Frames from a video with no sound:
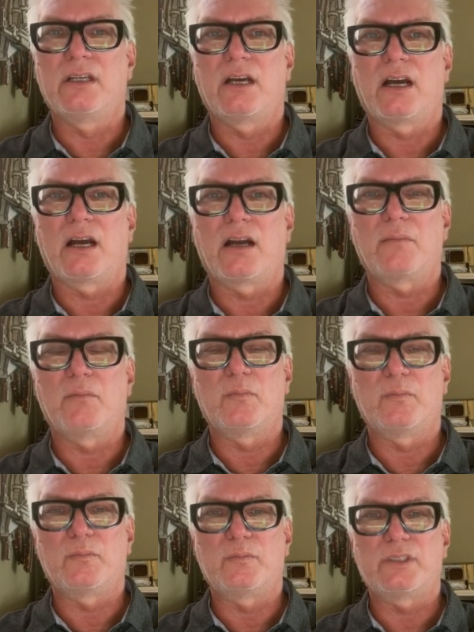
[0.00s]

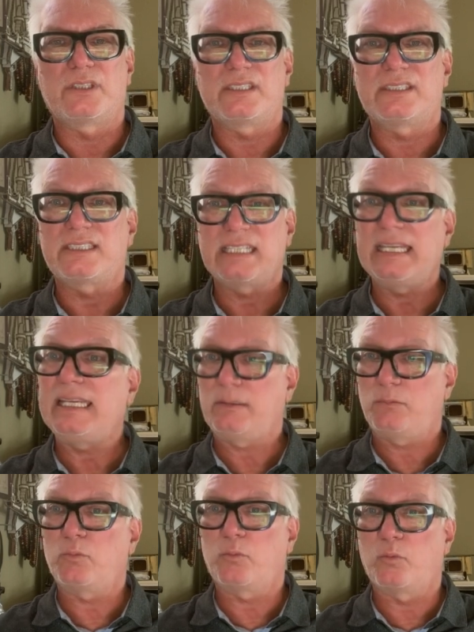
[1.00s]
to
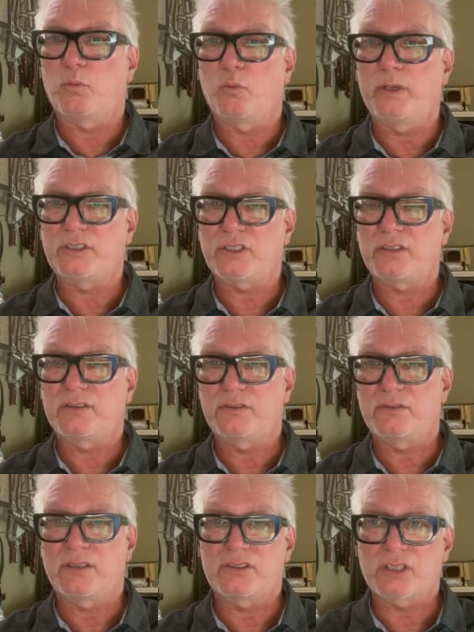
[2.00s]
see which could
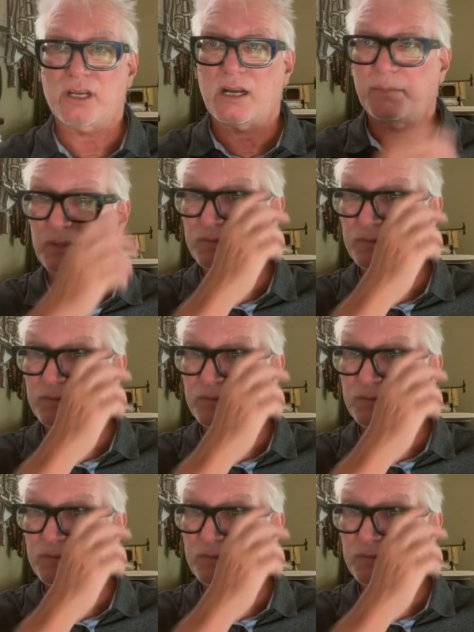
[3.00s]
do the job. The